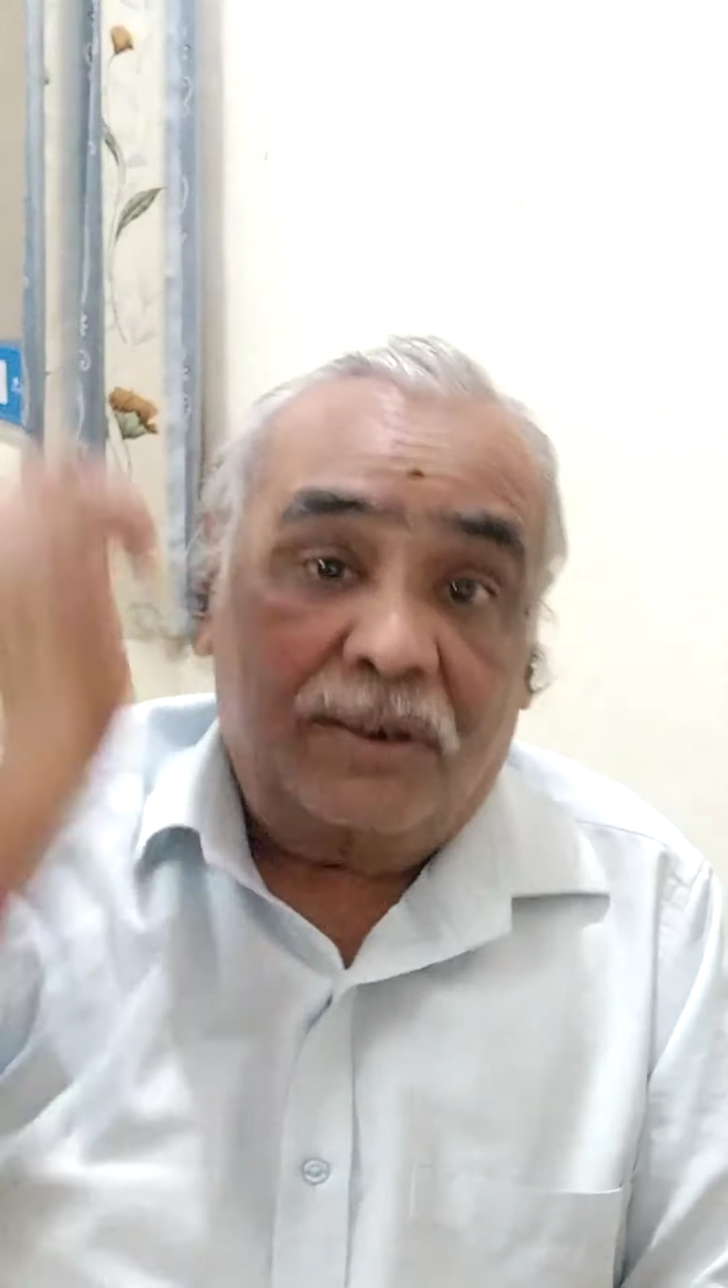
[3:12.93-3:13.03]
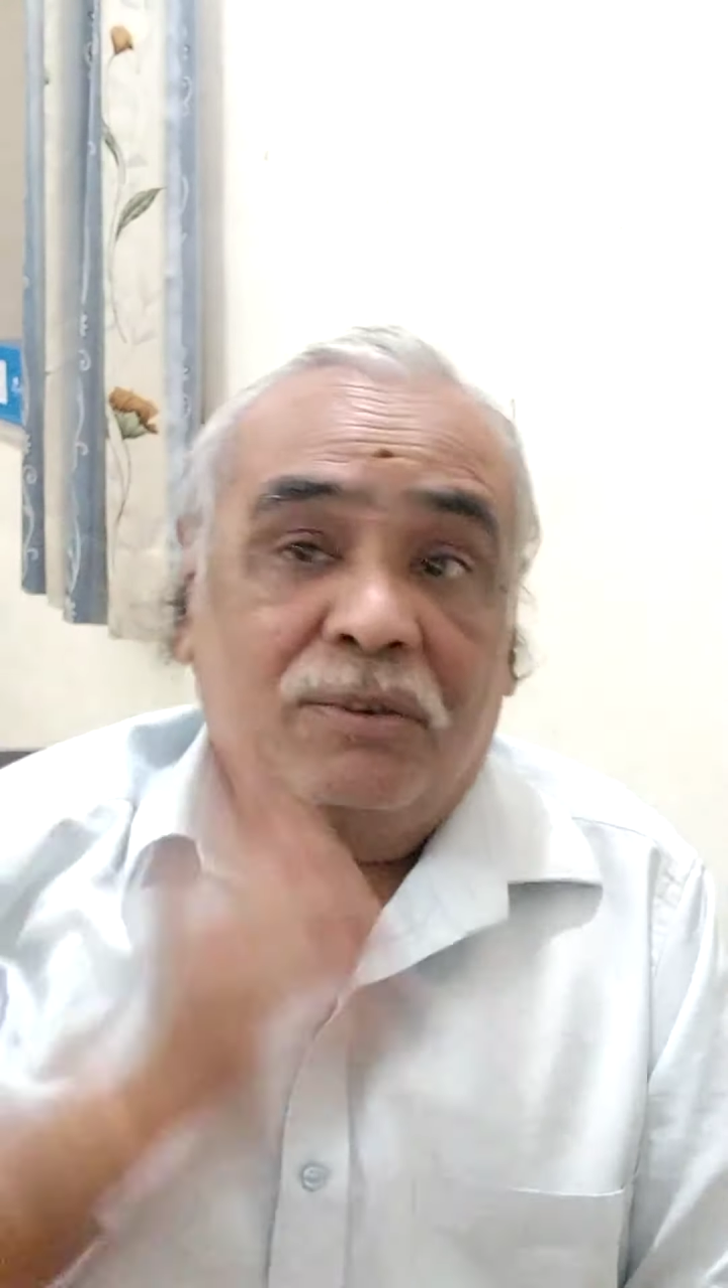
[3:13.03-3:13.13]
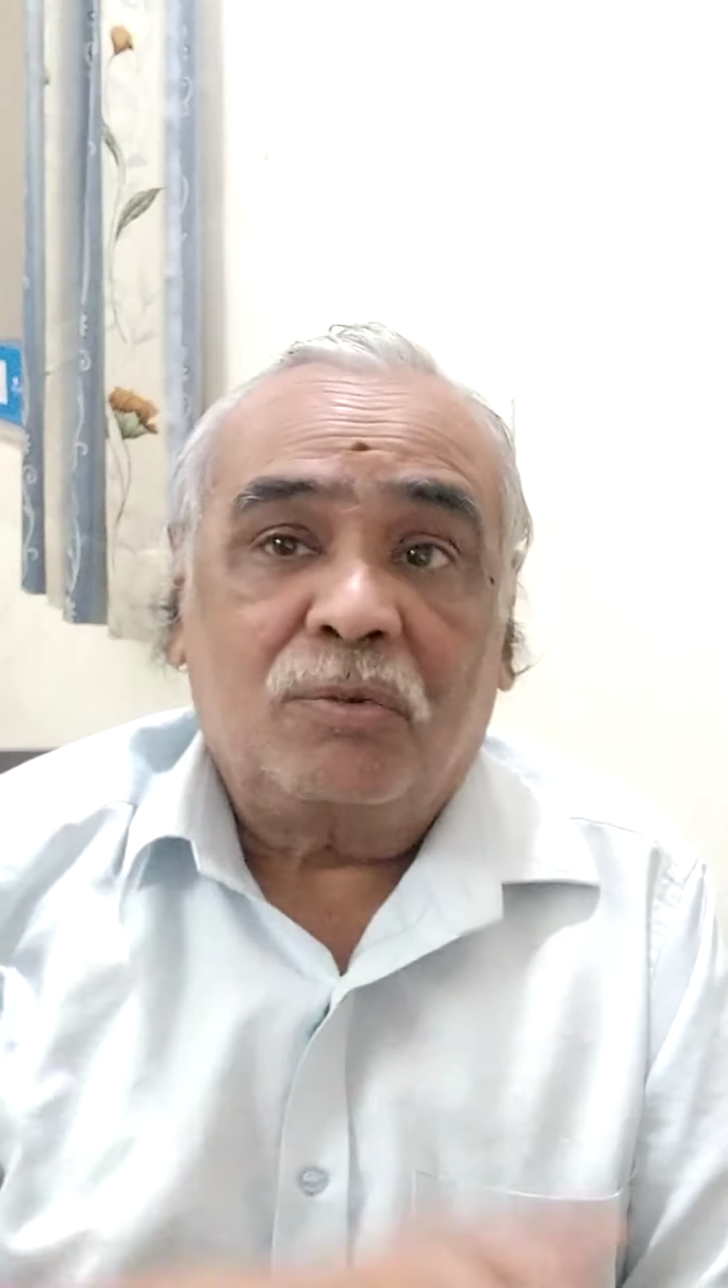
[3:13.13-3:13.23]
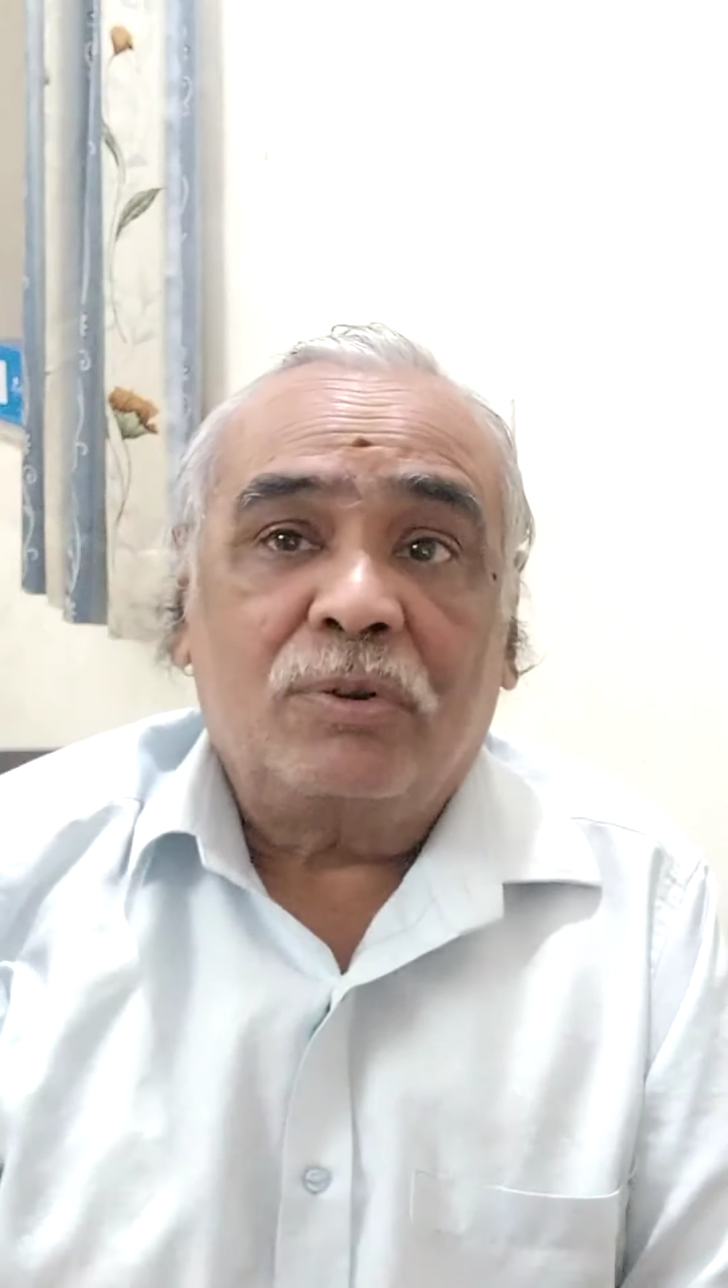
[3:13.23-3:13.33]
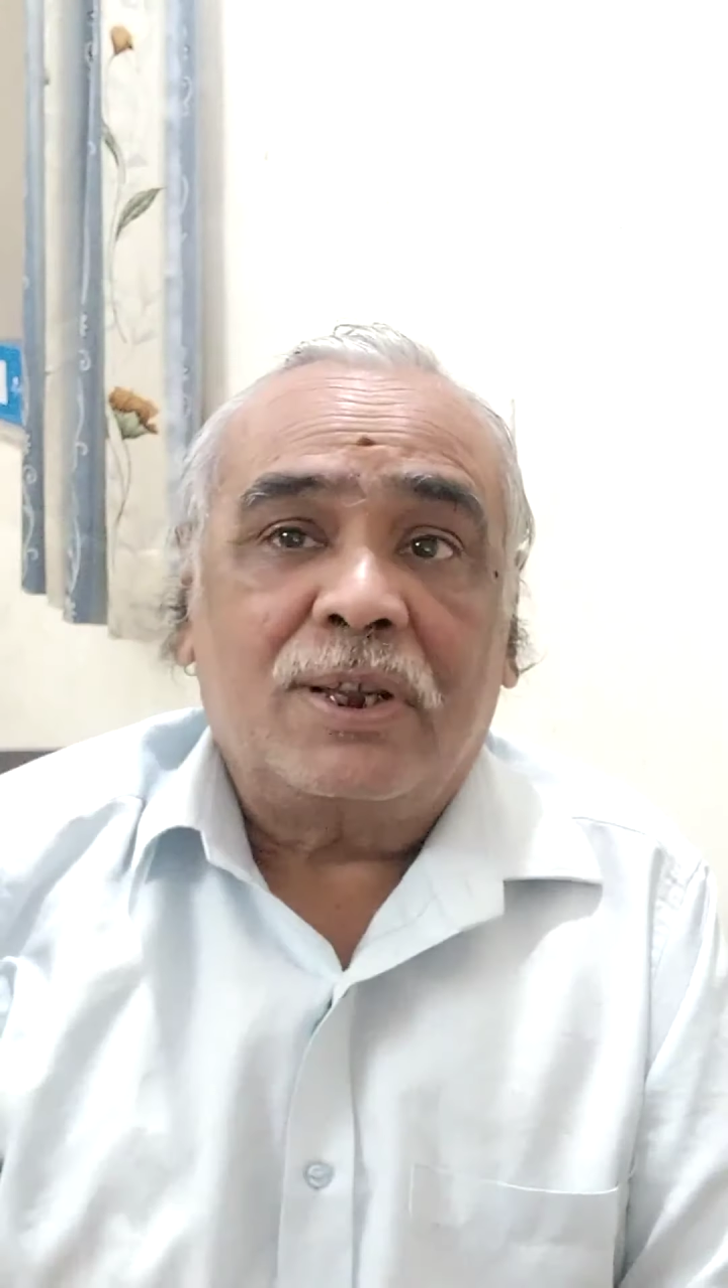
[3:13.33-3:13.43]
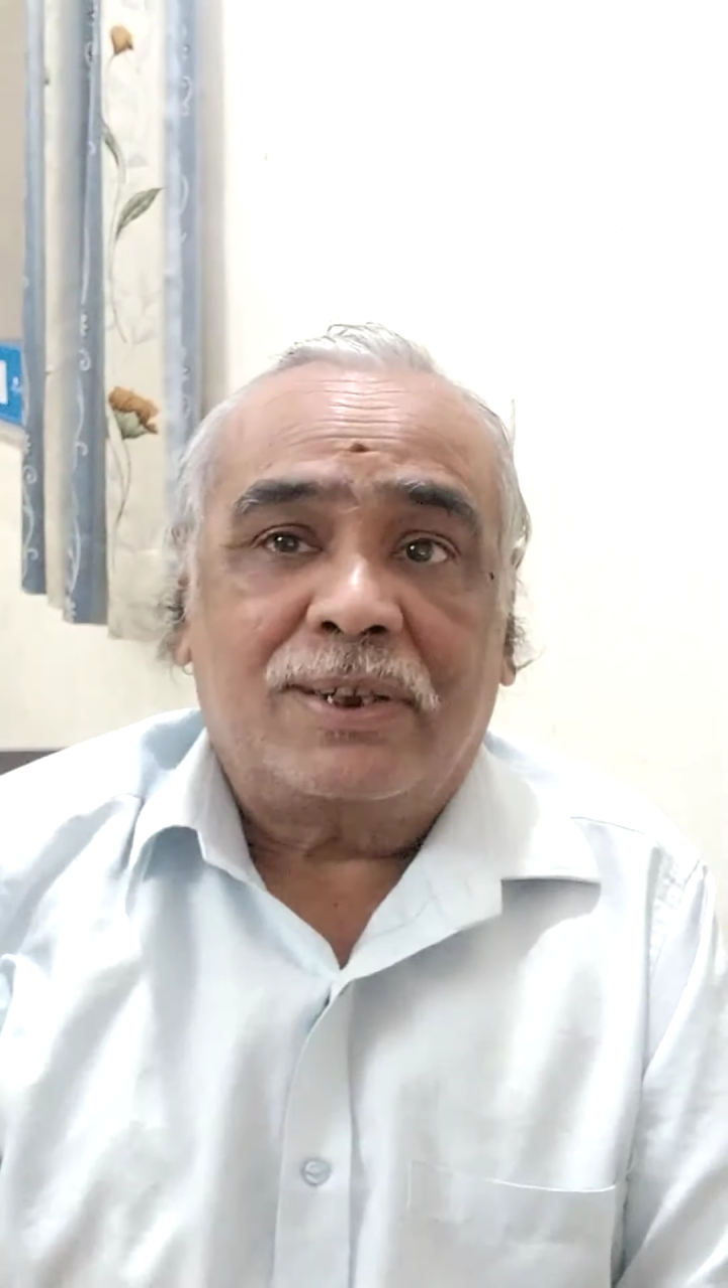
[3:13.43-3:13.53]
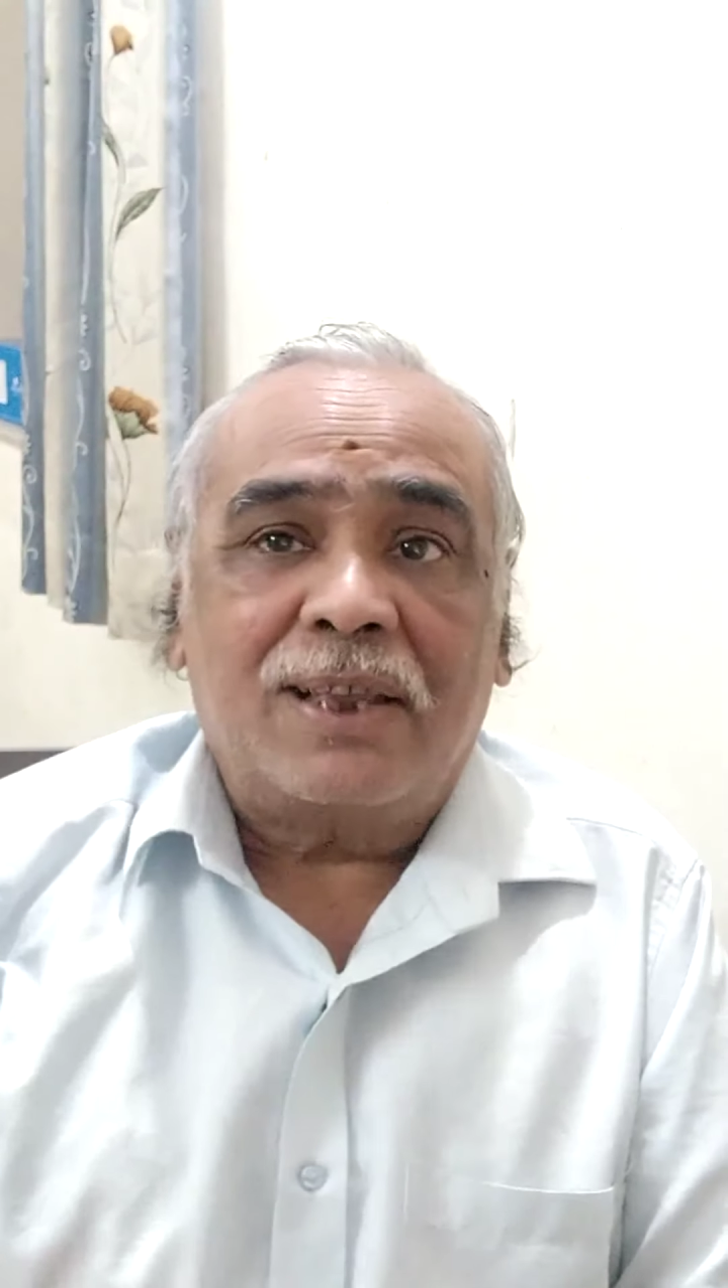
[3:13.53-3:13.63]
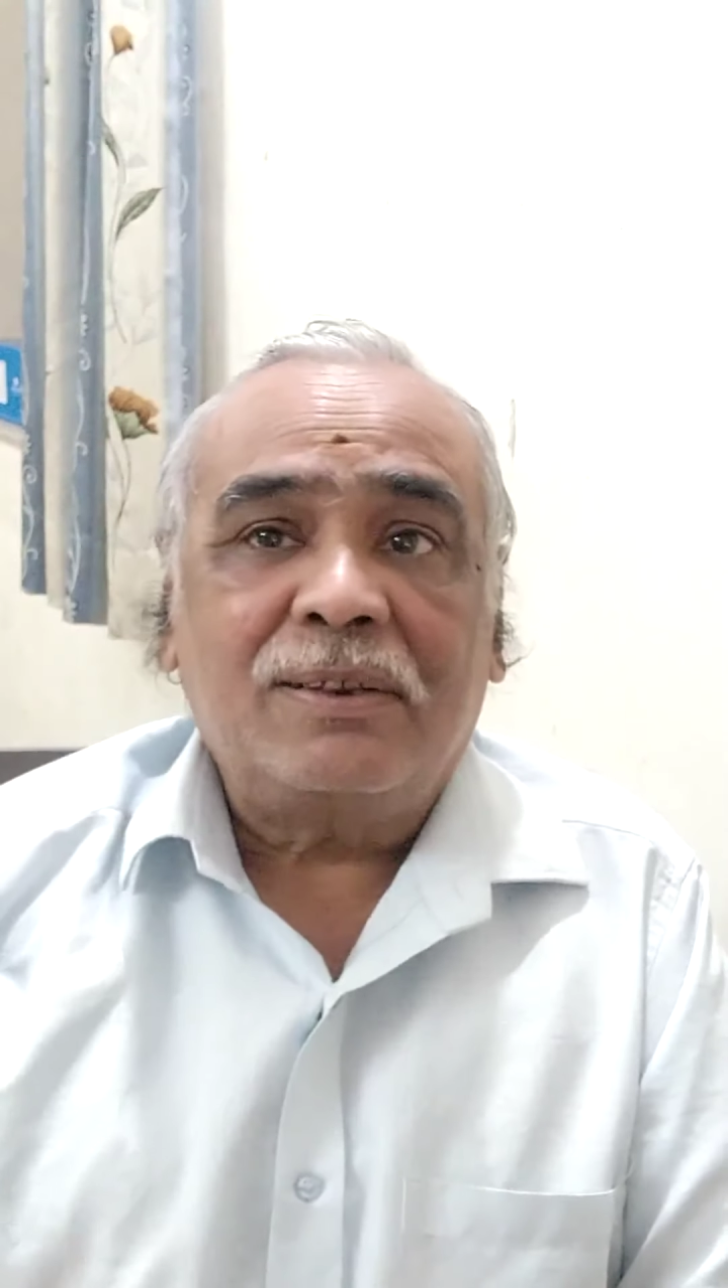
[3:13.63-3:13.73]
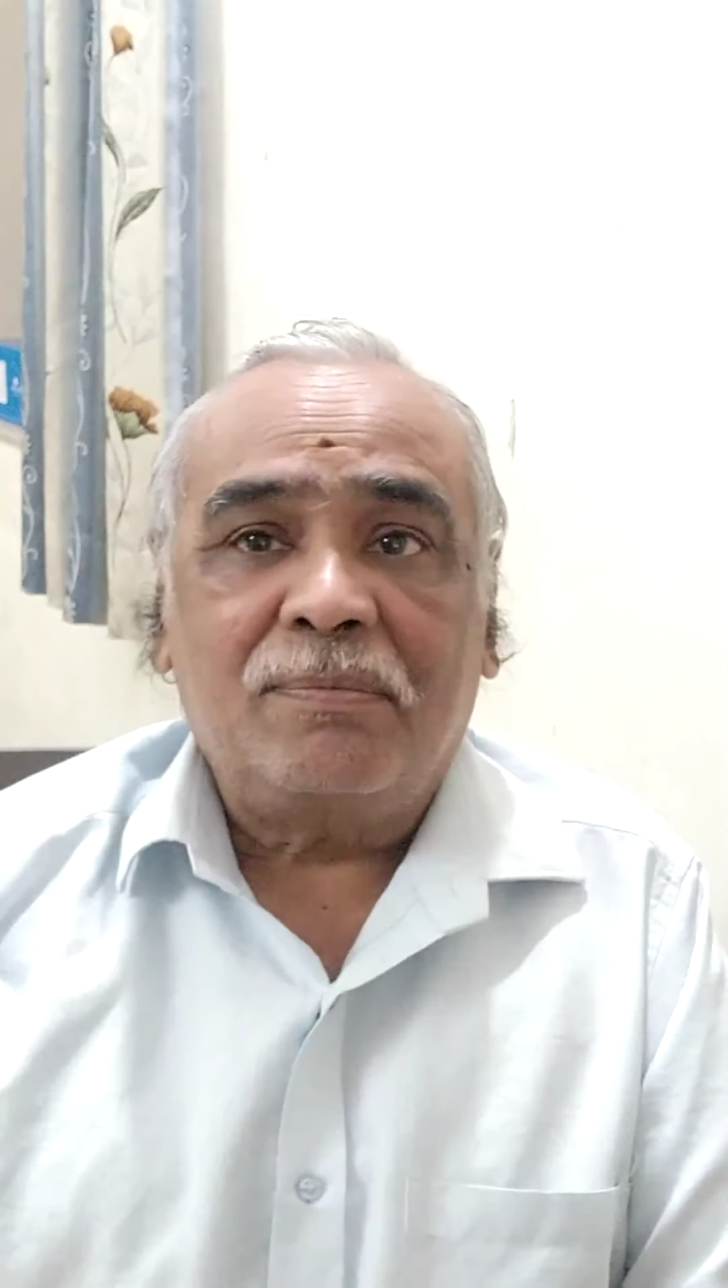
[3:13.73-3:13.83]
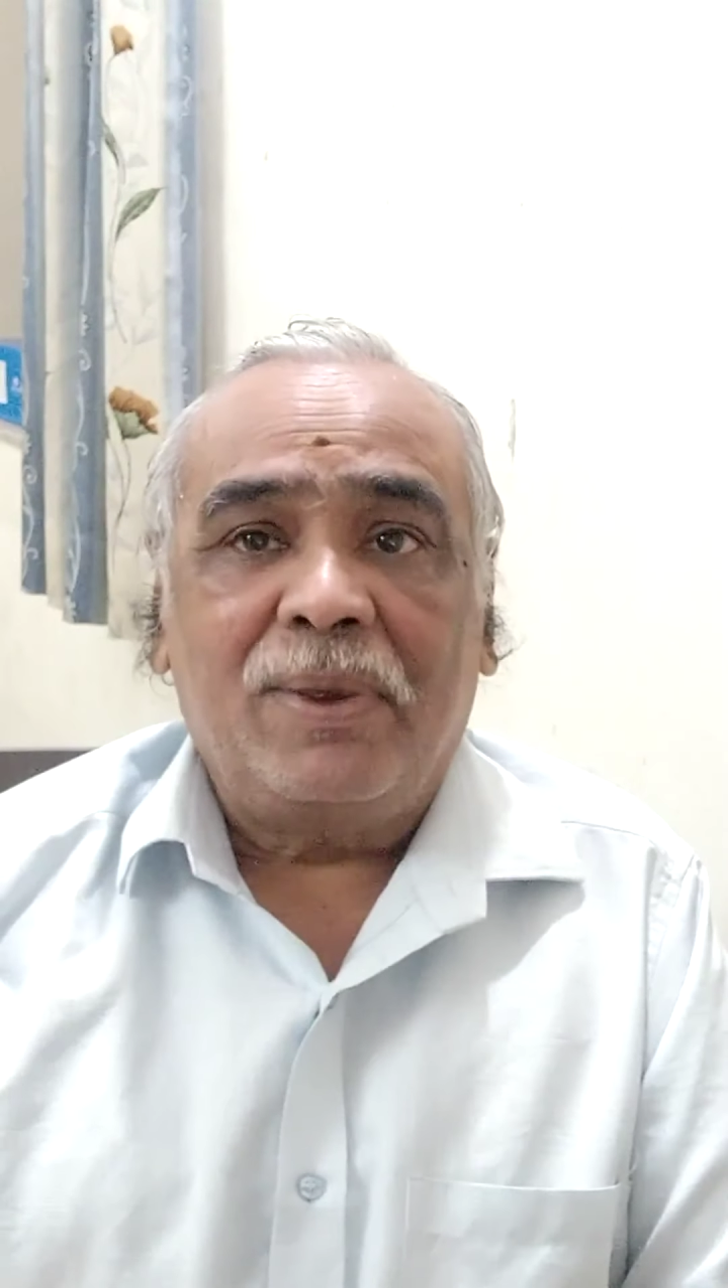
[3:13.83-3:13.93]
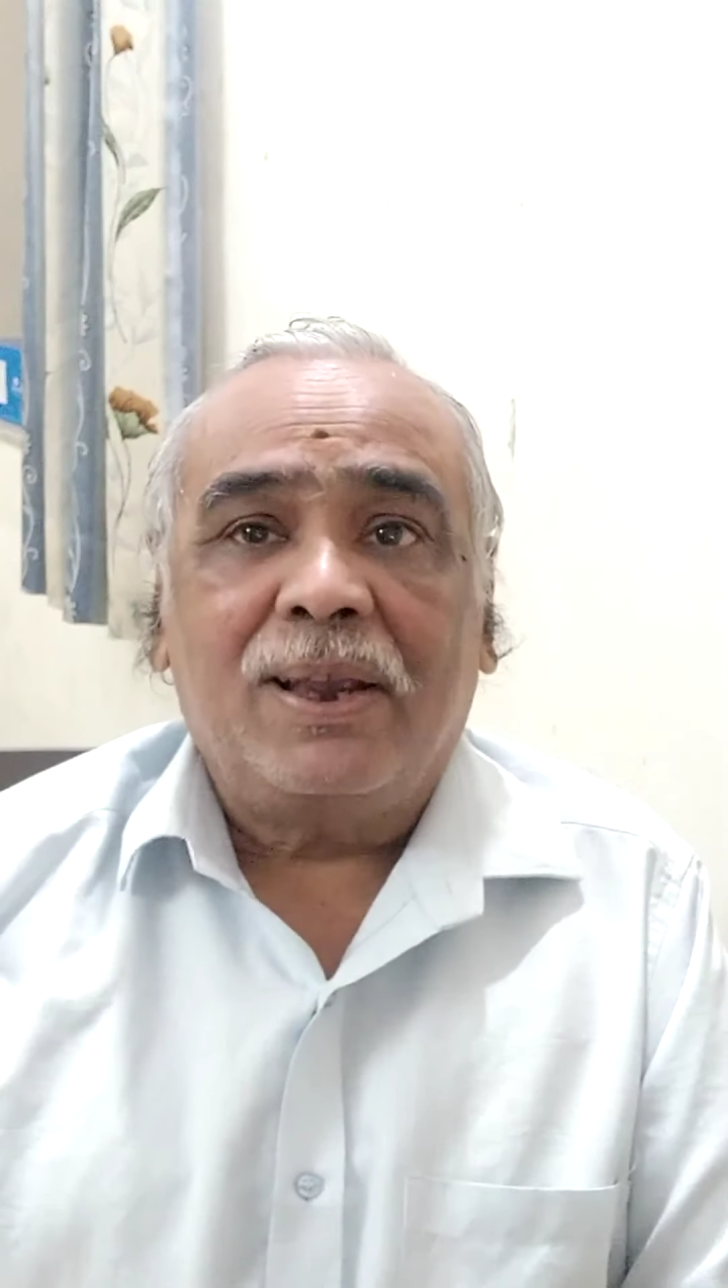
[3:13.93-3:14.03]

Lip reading: So the cells